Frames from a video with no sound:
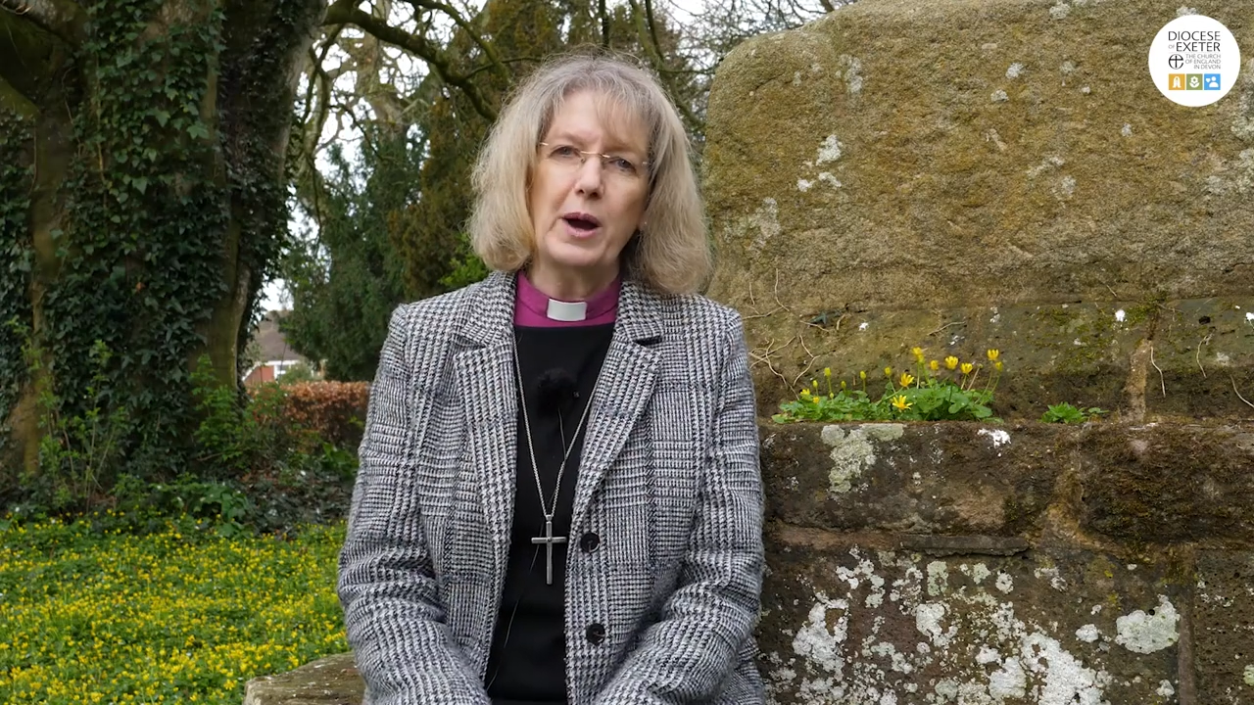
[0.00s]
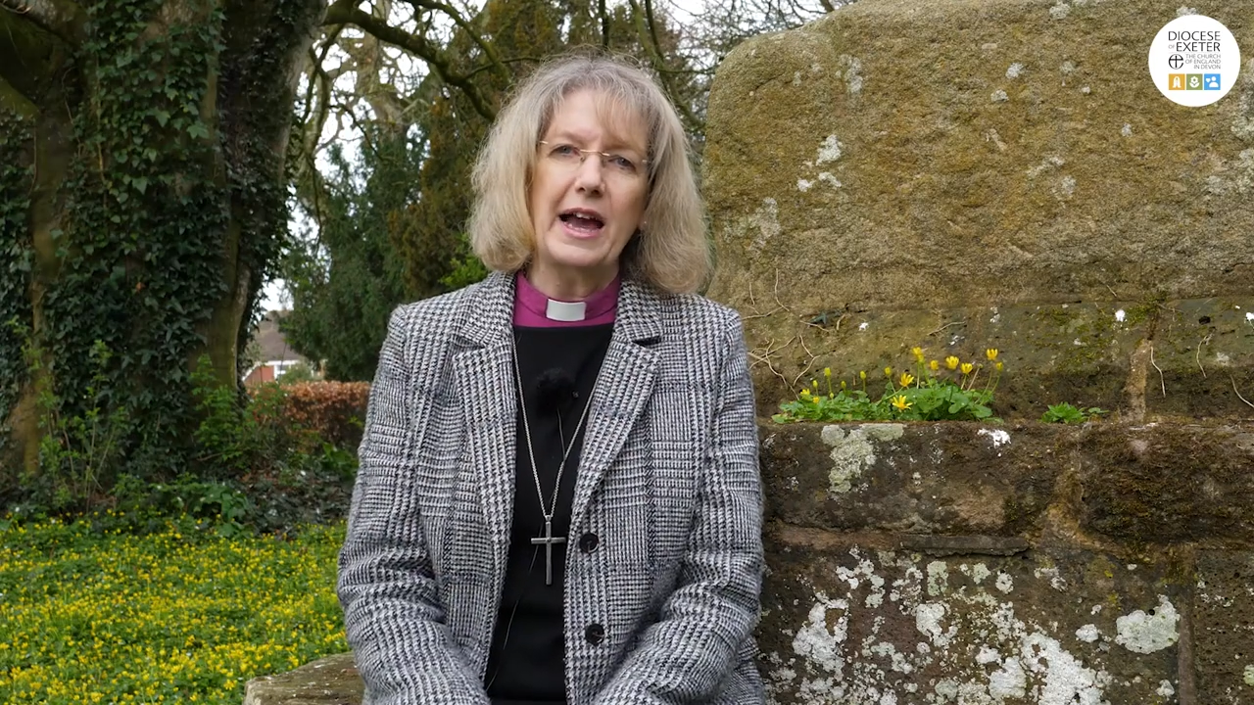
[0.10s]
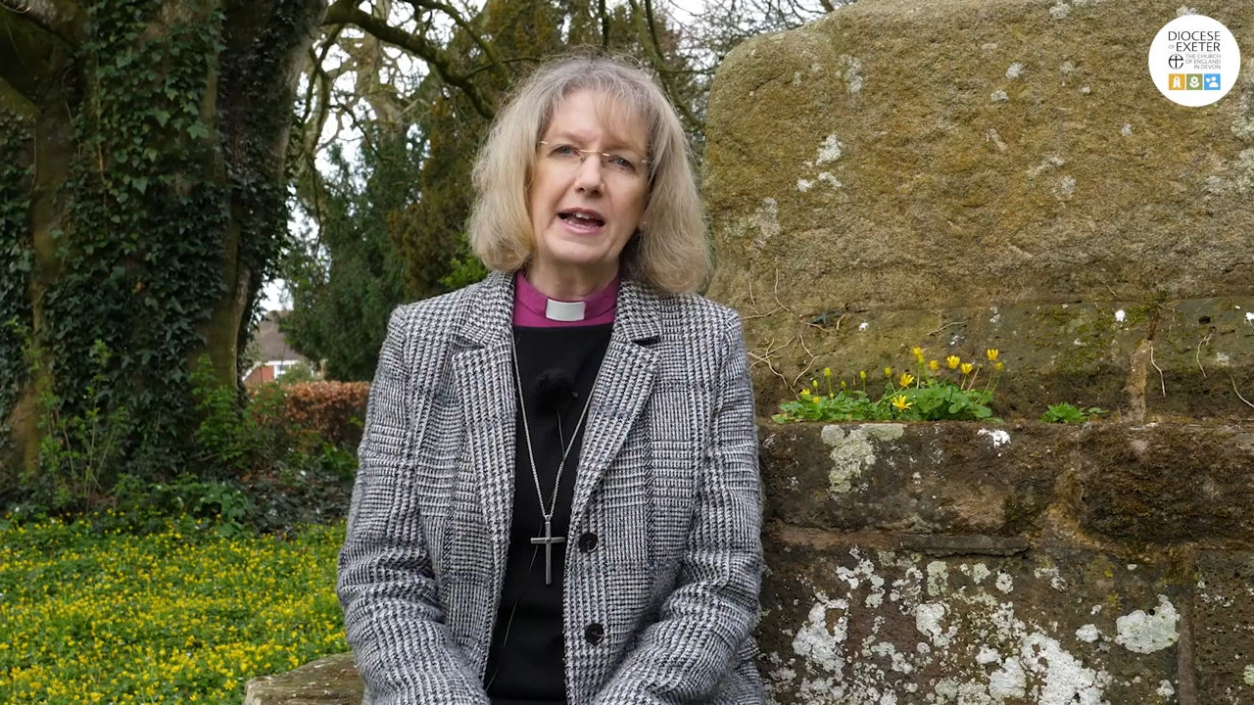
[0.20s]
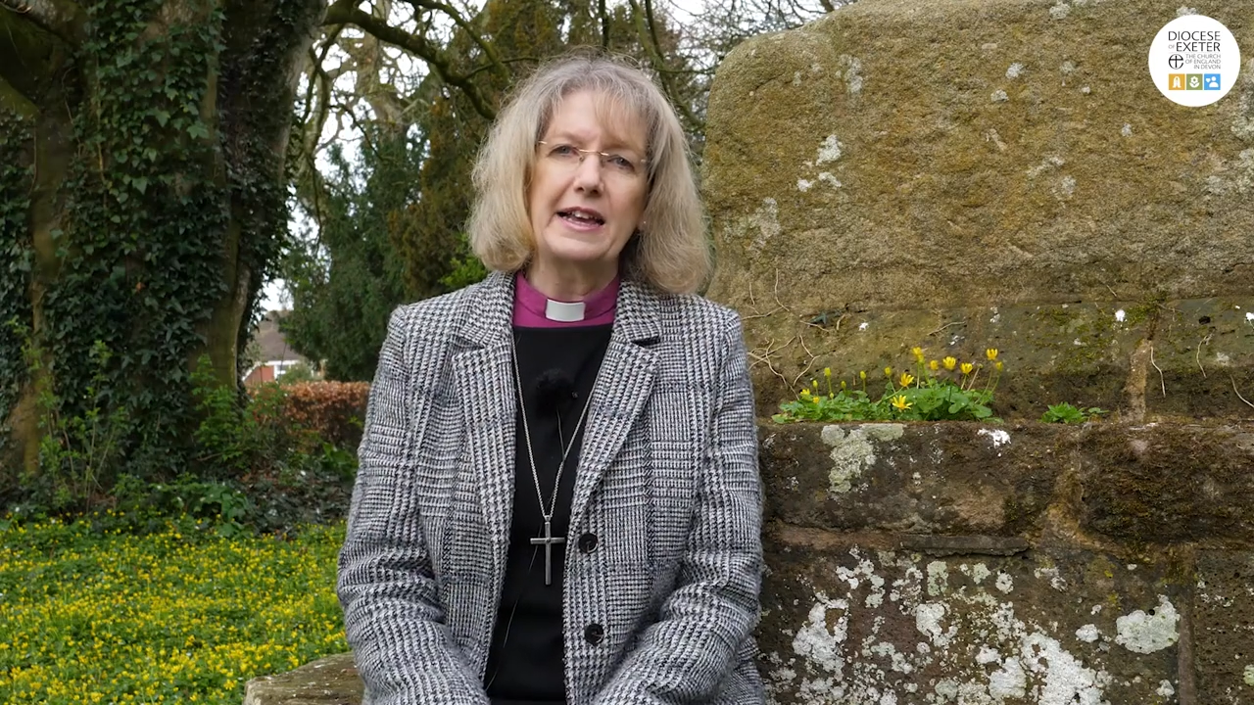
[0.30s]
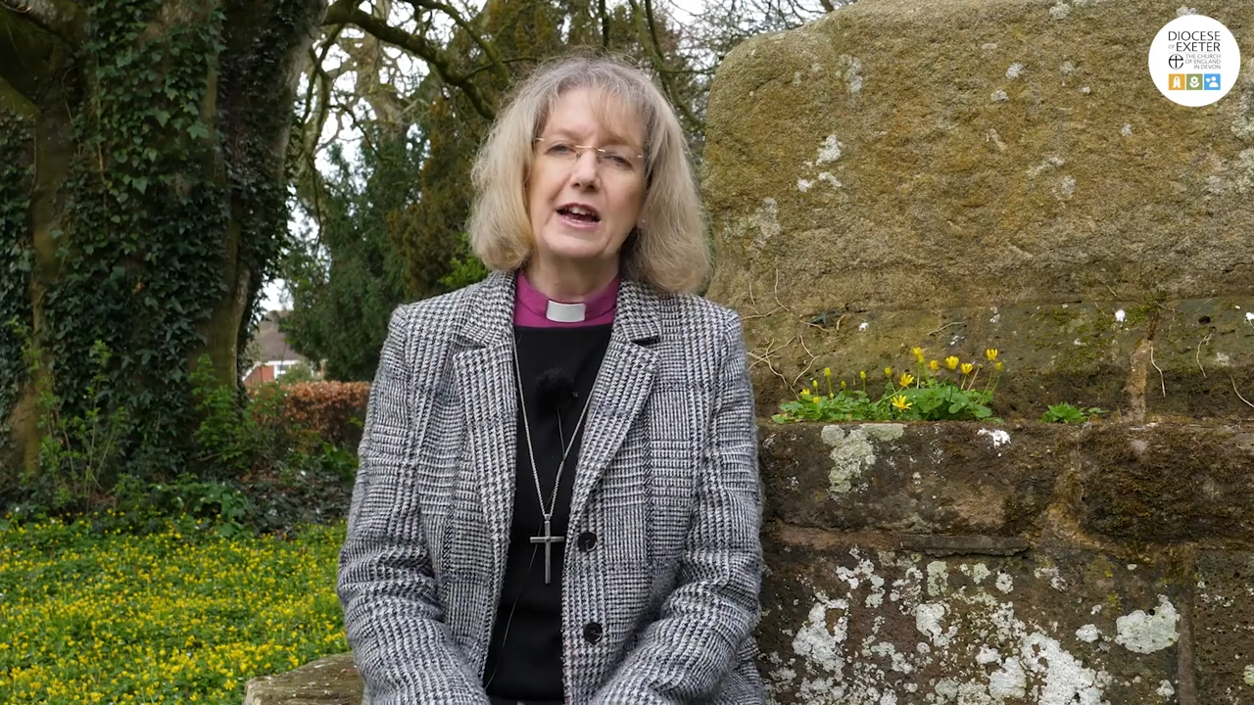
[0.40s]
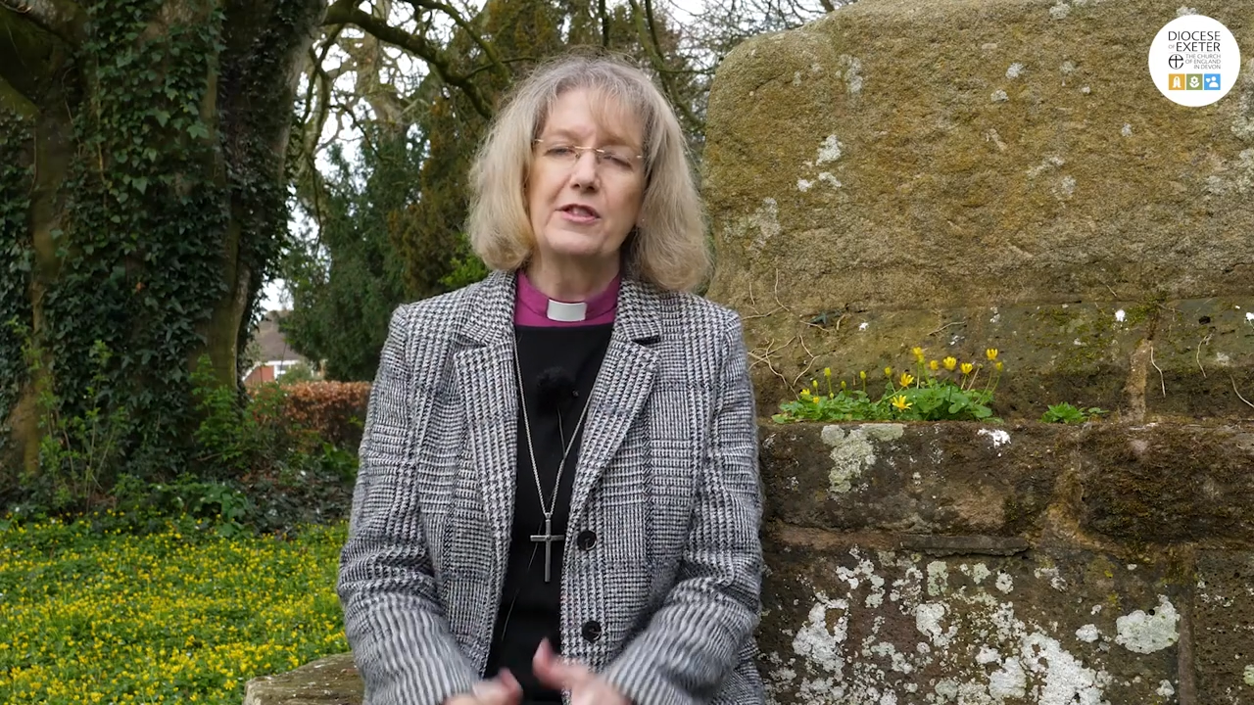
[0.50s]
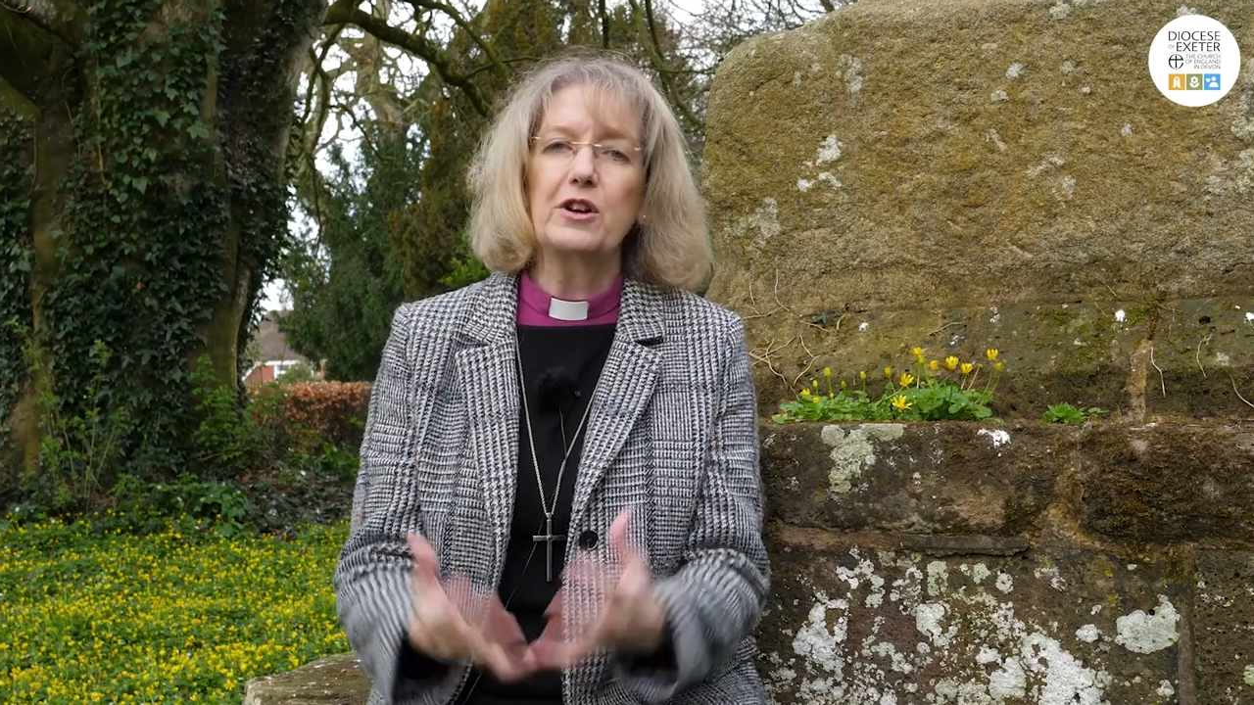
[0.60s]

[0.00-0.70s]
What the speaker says: way